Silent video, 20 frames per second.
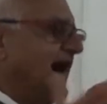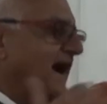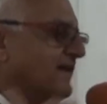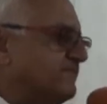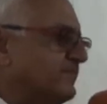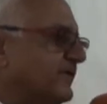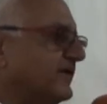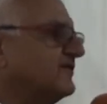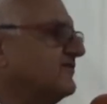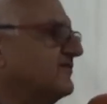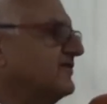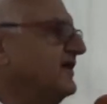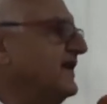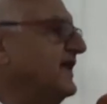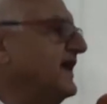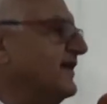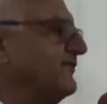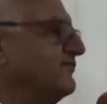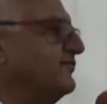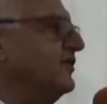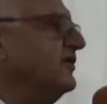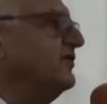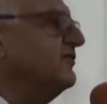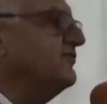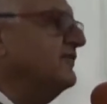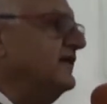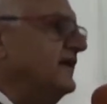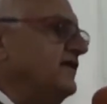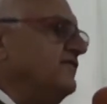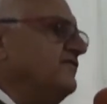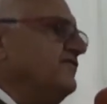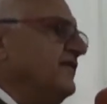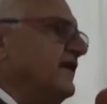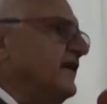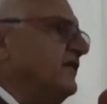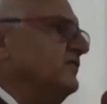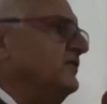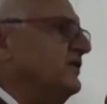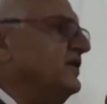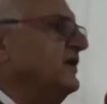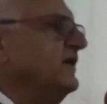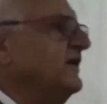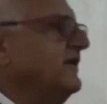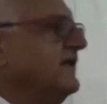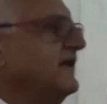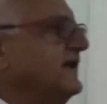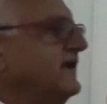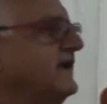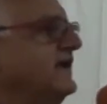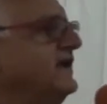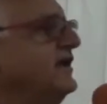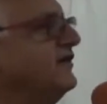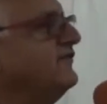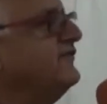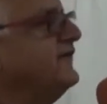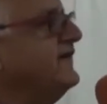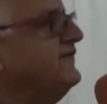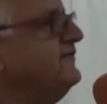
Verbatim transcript: I personally have not really found enough